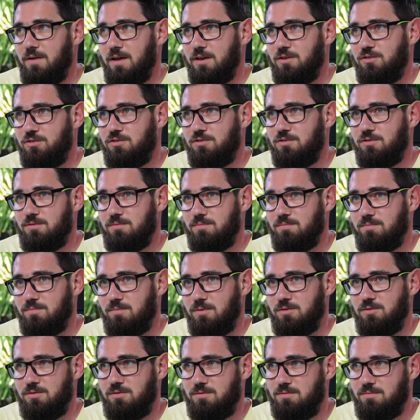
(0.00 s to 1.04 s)
which
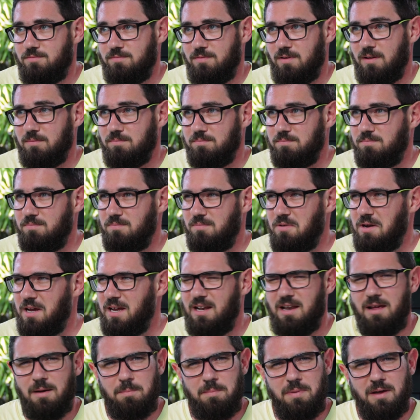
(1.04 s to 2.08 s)
was, well,
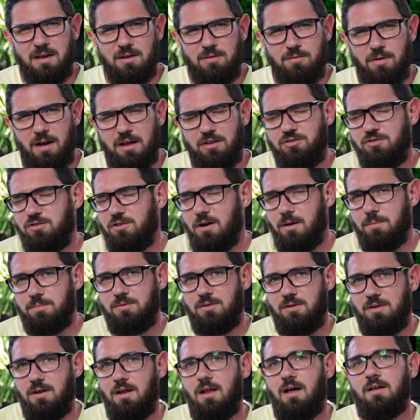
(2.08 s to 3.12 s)
really a big question
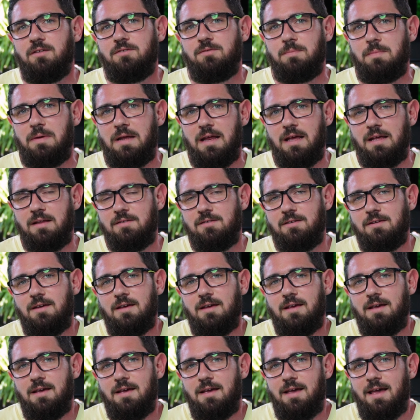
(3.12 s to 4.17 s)
up to the last minute.
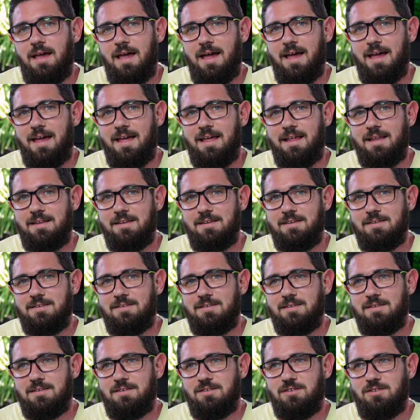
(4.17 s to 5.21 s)

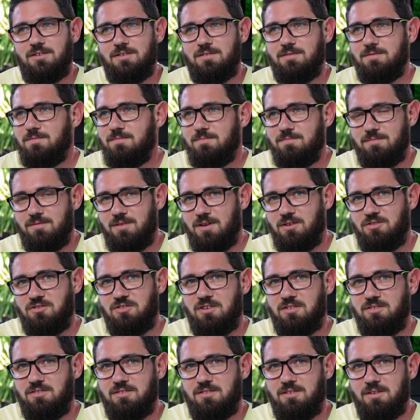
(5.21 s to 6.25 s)
And we are
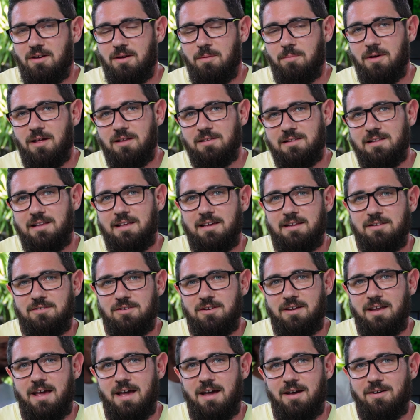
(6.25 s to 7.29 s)
just a month
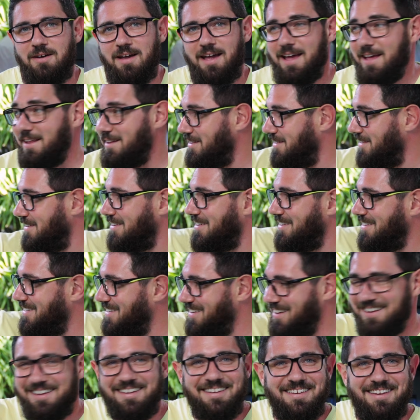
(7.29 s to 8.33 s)
later now, and
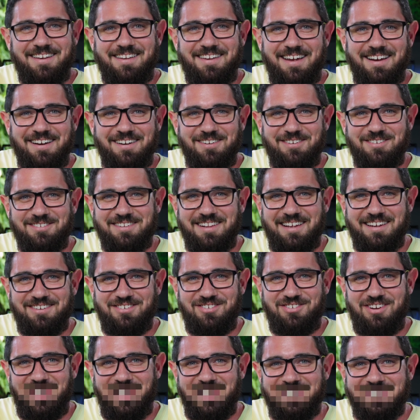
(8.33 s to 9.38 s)
the tank looks
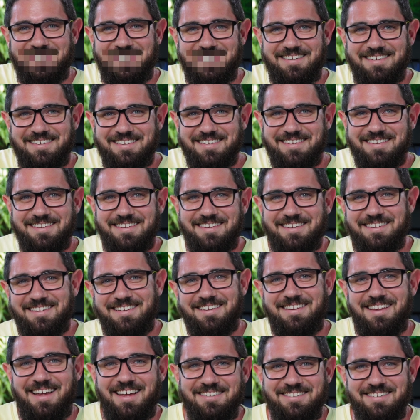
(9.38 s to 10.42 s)
like shit,
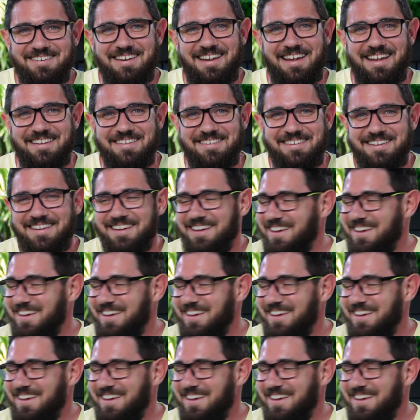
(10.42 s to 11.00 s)
doesn't it?